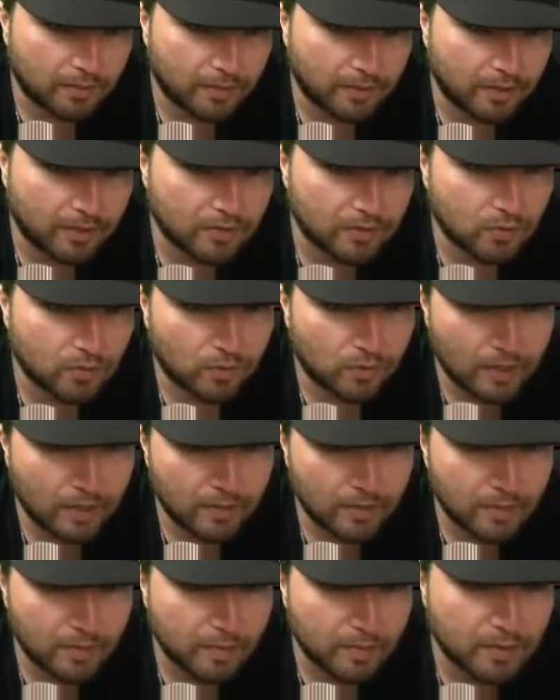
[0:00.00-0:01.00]
players around
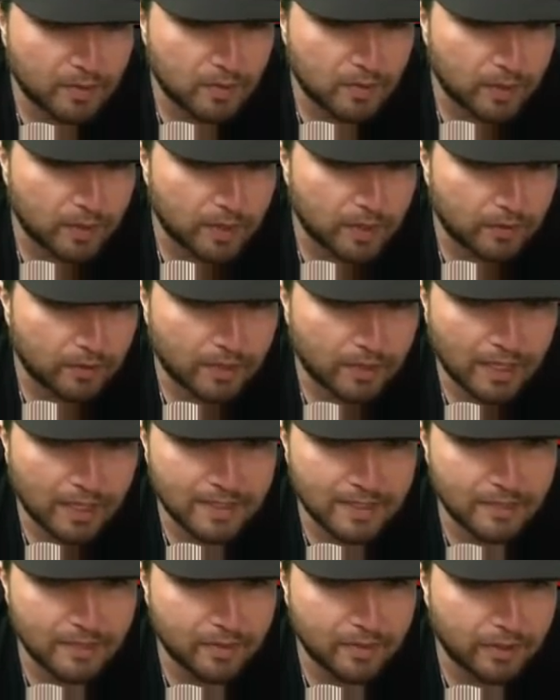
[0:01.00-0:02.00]
them in between, they're
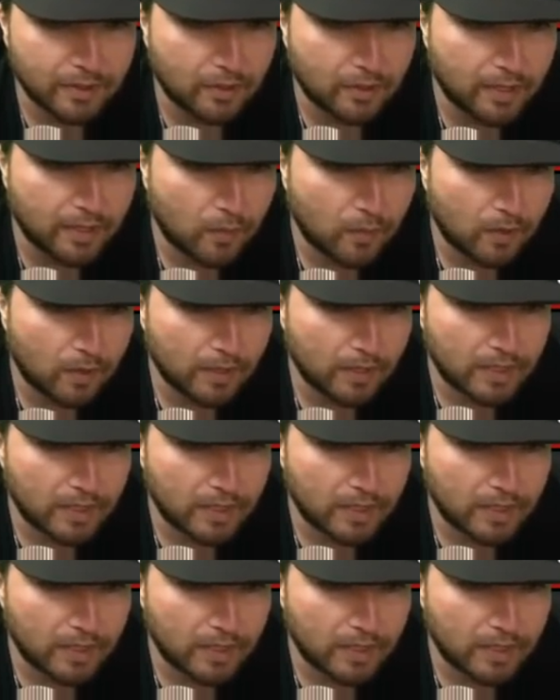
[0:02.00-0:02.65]
not typically all that well.